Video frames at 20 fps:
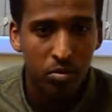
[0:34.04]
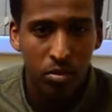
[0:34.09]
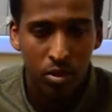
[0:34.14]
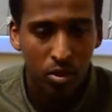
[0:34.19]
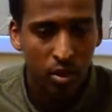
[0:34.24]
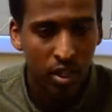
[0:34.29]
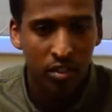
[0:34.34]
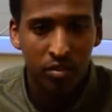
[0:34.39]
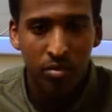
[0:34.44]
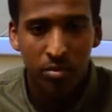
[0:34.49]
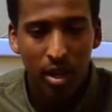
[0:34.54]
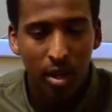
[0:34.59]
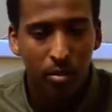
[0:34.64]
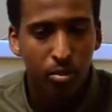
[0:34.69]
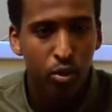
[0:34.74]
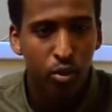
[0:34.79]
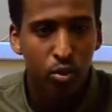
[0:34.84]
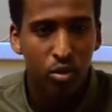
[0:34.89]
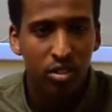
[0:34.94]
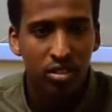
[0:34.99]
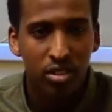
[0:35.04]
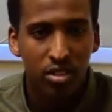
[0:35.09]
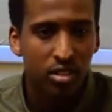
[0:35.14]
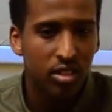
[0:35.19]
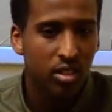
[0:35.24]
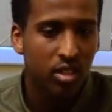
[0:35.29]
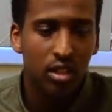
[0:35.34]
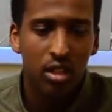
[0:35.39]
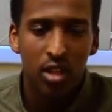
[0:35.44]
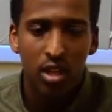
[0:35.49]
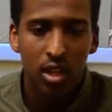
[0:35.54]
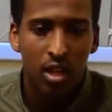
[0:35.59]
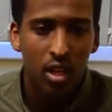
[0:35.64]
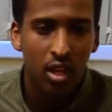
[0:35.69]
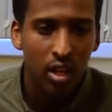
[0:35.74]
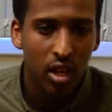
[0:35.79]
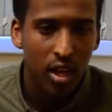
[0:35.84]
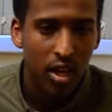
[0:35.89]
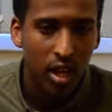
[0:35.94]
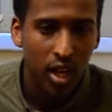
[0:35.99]
You know, give them the opportunity to
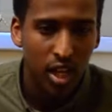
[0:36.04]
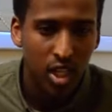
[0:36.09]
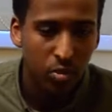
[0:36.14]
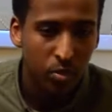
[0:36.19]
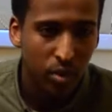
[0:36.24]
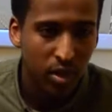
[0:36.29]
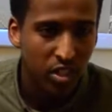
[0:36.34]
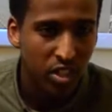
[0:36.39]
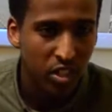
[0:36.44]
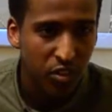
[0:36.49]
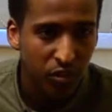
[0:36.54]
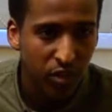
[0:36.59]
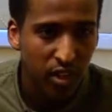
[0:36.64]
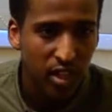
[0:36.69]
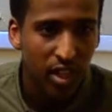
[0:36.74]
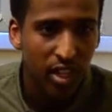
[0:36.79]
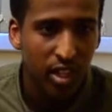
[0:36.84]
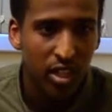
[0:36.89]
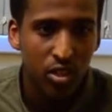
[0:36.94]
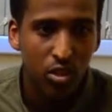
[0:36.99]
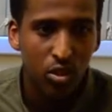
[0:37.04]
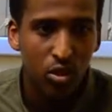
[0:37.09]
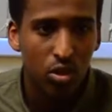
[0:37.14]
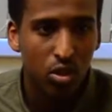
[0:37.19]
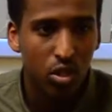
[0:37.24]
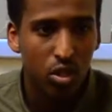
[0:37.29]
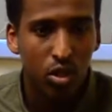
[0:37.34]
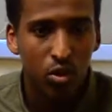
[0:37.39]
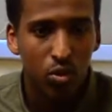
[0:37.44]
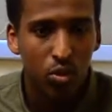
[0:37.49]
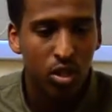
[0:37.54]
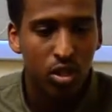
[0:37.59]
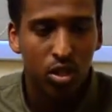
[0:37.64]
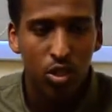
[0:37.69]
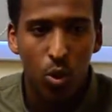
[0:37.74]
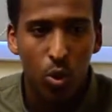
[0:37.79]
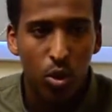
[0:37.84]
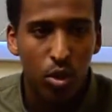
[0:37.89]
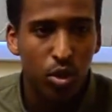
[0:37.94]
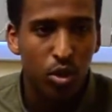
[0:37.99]
express his feelings or, you know, what he's
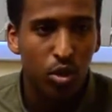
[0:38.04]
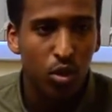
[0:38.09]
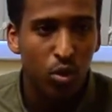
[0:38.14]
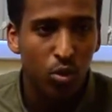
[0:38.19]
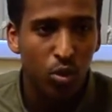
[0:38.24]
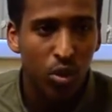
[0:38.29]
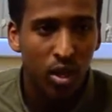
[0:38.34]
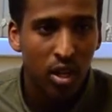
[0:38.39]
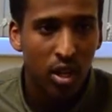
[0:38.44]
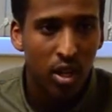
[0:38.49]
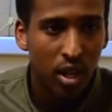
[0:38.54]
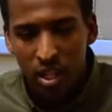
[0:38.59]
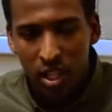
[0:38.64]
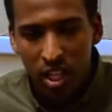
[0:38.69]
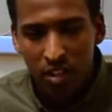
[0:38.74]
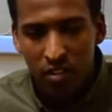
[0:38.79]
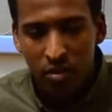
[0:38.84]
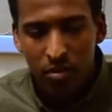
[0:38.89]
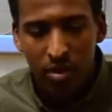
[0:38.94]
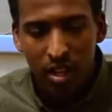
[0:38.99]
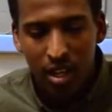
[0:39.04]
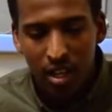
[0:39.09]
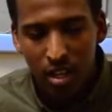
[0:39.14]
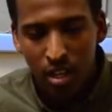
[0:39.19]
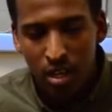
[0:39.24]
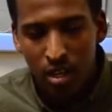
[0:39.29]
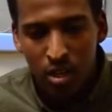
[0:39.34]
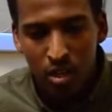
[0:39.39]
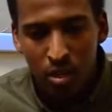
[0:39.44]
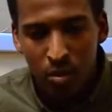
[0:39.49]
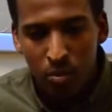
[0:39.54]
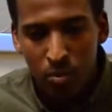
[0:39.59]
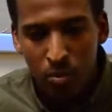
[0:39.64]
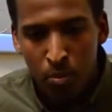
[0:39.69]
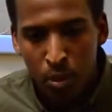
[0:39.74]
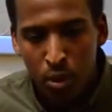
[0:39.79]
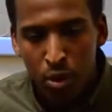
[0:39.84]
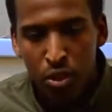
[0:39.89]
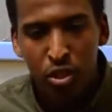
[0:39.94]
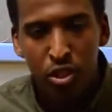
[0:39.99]
going through. Give him that little
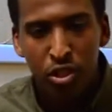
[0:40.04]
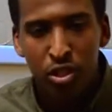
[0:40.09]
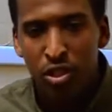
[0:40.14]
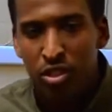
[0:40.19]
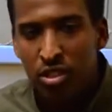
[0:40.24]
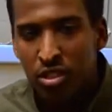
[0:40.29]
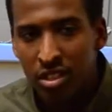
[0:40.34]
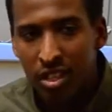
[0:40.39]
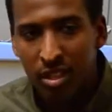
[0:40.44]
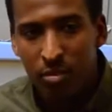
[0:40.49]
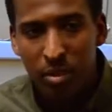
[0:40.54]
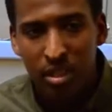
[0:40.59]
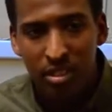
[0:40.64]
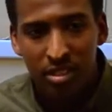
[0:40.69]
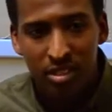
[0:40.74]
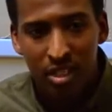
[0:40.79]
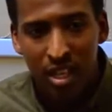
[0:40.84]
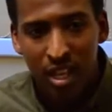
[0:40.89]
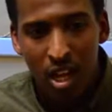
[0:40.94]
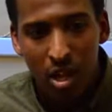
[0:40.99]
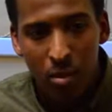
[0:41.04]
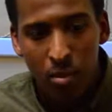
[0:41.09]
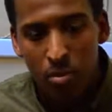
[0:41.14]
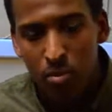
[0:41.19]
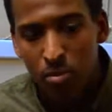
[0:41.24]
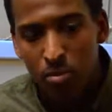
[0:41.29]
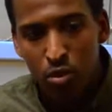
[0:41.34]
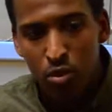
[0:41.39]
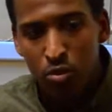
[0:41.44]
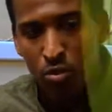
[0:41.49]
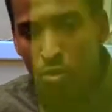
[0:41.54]
push to that base that help him to